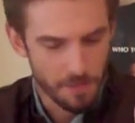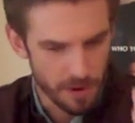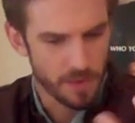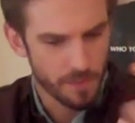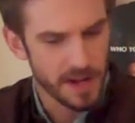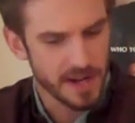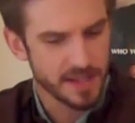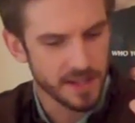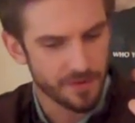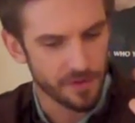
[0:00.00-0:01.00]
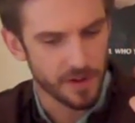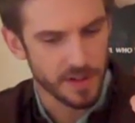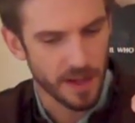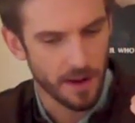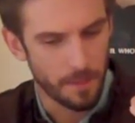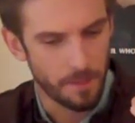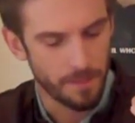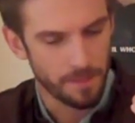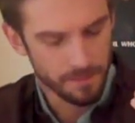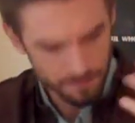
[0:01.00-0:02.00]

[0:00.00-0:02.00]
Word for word: but but it is a different, um,